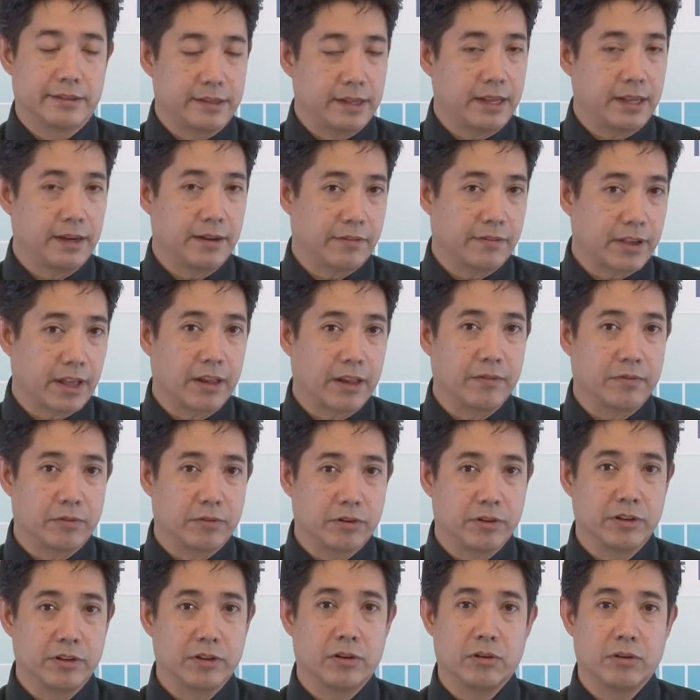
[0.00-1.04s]
state of
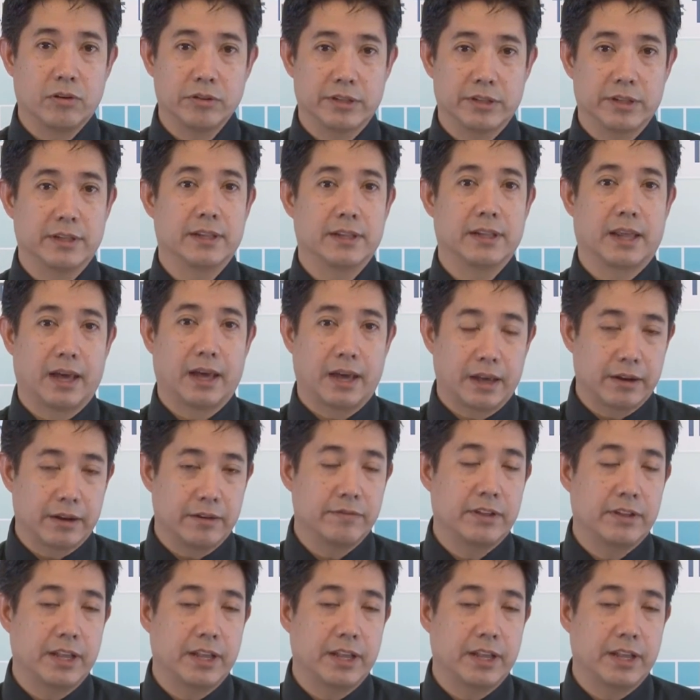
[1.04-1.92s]
California holds a lot of